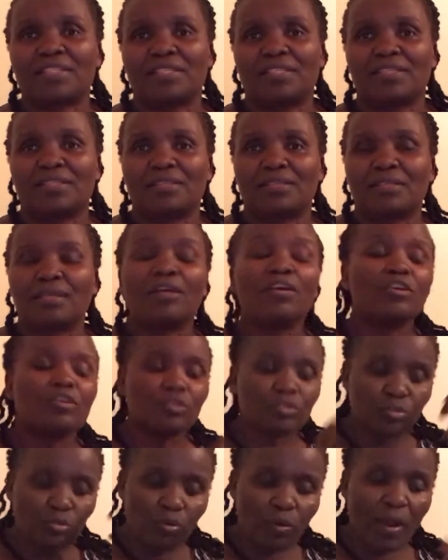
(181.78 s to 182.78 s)
it.
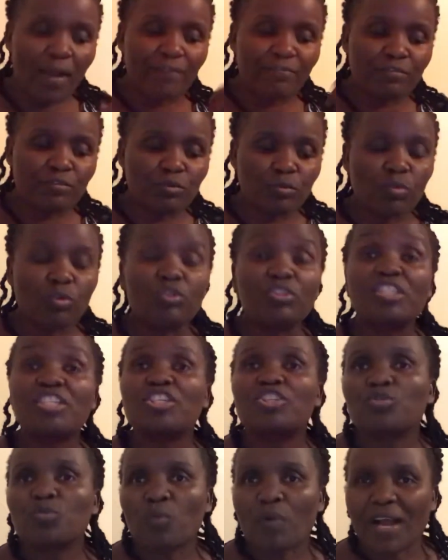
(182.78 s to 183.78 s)
You have to
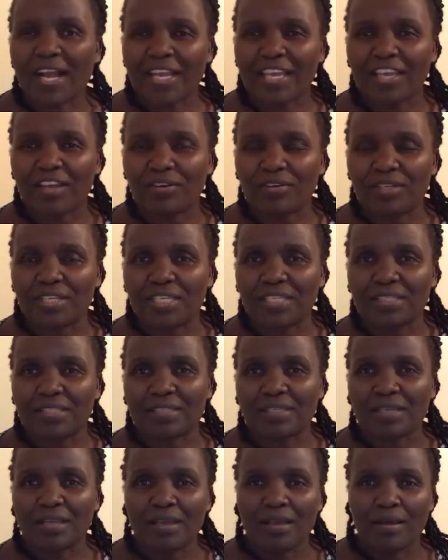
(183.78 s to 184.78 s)
continue working on it.
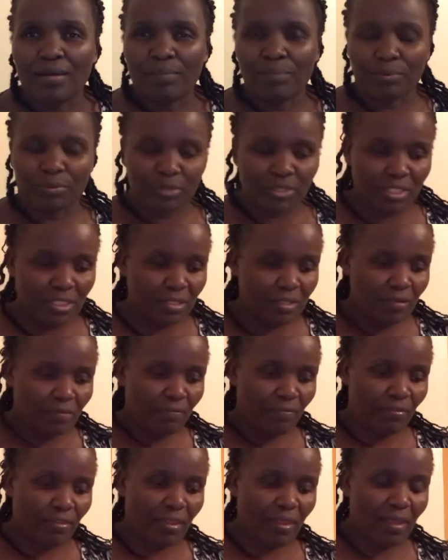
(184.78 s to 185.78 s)
Positive
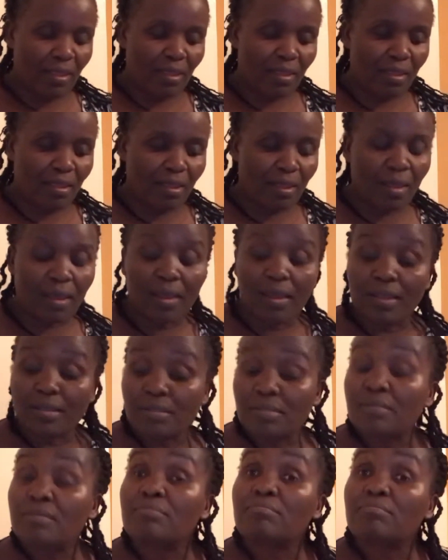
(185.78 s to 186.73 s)
thinking and